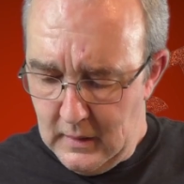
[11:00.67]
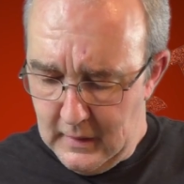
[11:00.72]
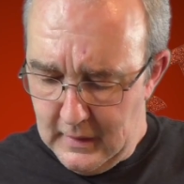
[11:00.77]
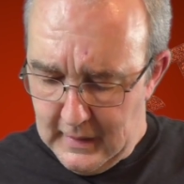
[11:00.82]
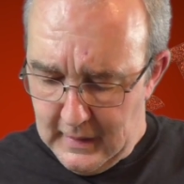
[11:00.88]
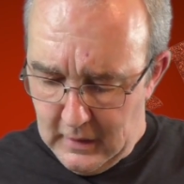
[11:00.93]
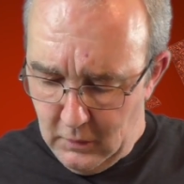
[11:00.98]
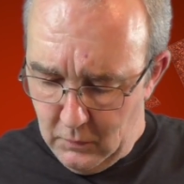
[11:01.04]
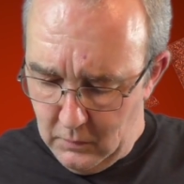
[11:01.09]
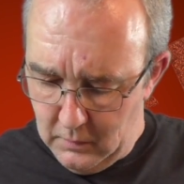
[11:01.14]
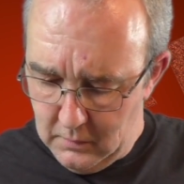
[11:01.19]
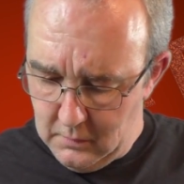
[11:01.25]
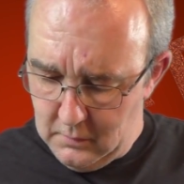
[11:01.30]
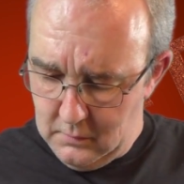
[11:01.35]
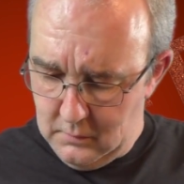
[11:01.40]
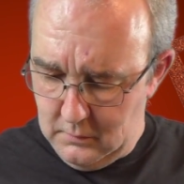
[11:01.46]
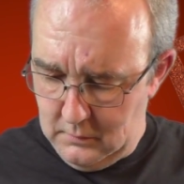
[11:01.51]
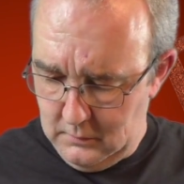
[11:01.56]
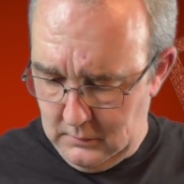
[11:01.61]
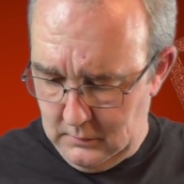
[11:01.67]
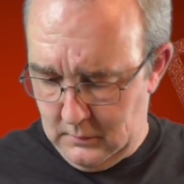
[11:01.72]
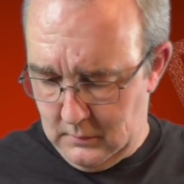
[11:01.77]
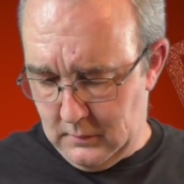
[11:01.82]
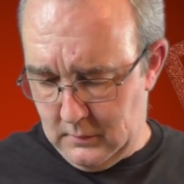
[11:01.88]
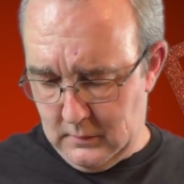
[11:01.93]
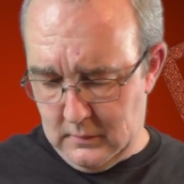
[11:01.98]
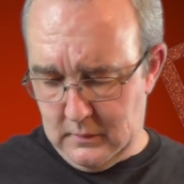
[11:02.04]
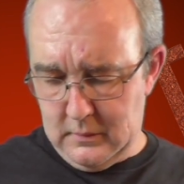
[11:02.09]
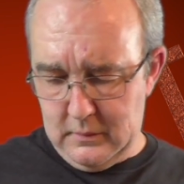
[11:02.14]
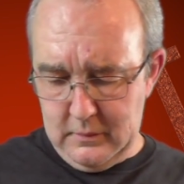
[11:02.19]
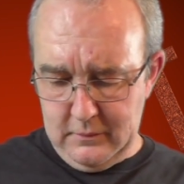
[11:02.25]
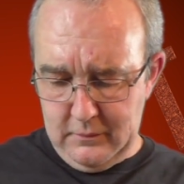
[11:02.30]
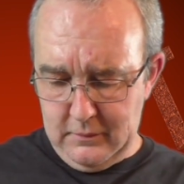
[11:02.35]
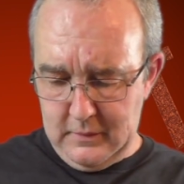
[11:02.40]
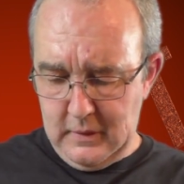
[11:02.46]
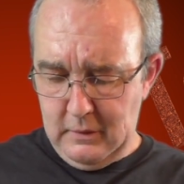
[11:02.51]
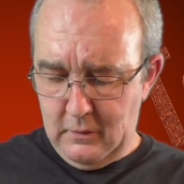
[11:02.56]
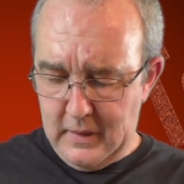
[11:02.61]
Now,
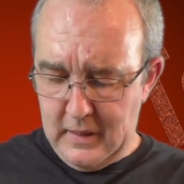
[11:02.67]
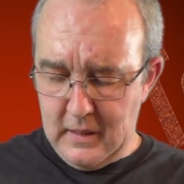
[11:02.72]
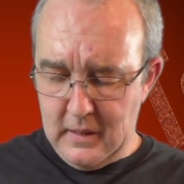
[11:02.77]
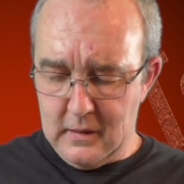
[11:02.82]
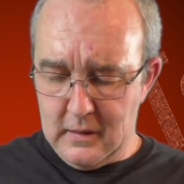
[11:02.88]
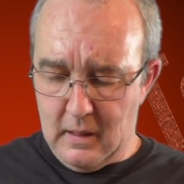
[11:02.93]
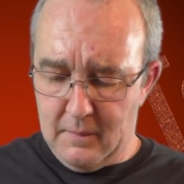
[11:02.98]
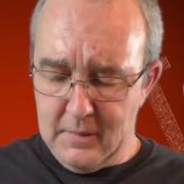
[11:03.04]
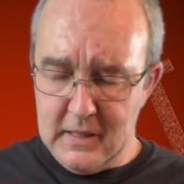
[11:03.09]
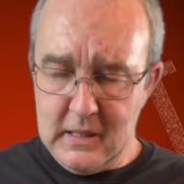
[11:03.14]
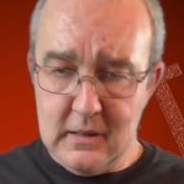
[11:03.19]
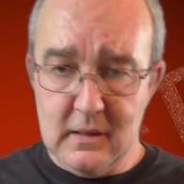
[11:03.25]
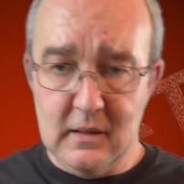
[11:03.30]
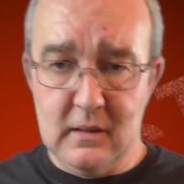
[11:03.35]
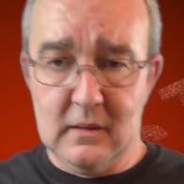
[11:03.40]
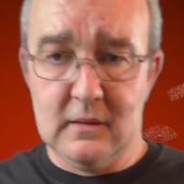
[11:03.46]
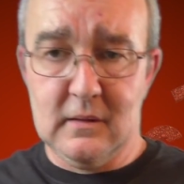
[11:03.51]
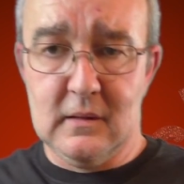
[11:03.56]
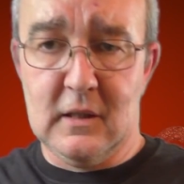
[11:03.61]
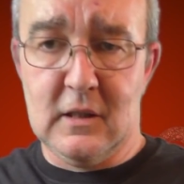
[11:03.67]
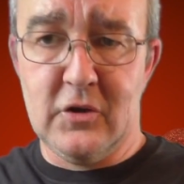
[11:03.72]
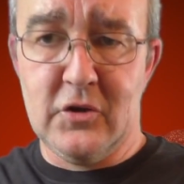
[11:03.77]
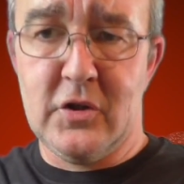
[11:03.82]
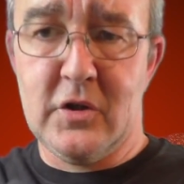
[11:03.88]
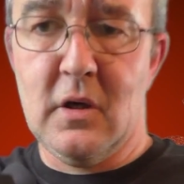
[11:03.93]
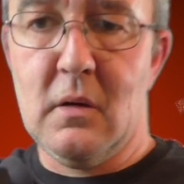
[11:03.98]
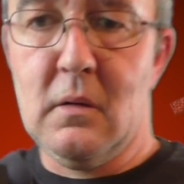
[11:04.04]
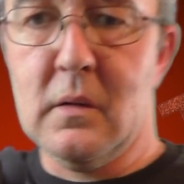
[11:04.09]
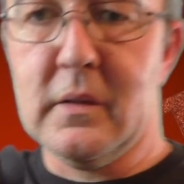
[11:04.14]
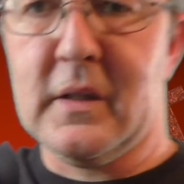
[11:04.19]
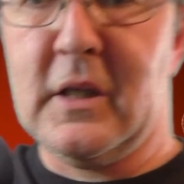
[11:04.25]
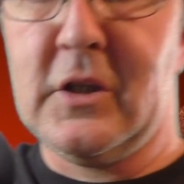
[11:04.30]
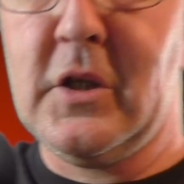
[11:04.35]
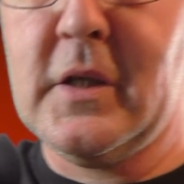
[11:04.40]
if we go in, I mean, the controls are